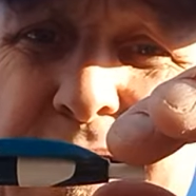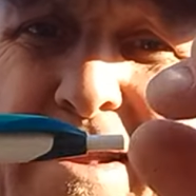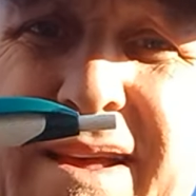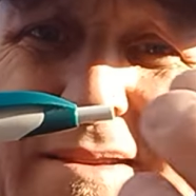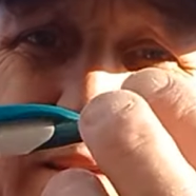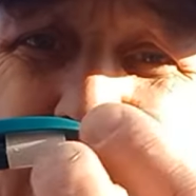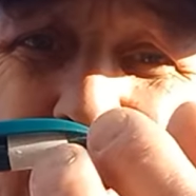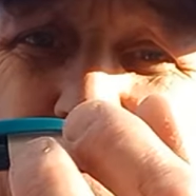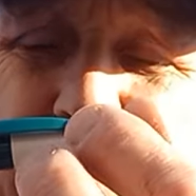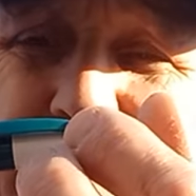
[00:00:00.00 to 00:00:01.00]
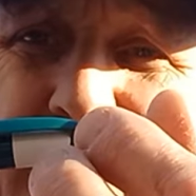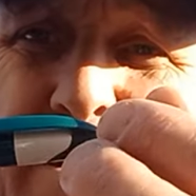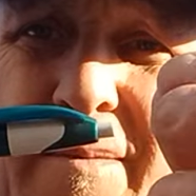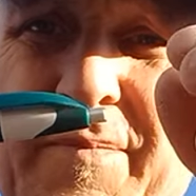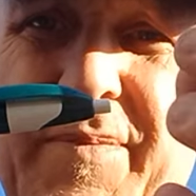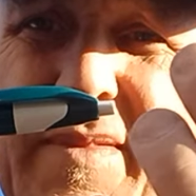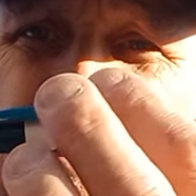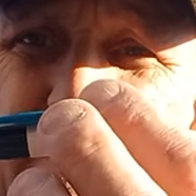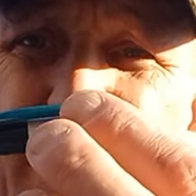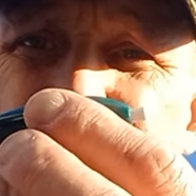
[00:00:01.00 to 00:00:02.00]
and it has a cap on the top.
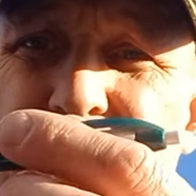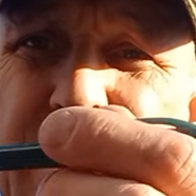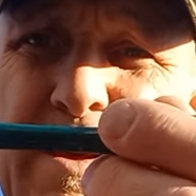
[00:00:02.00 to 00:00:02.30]
You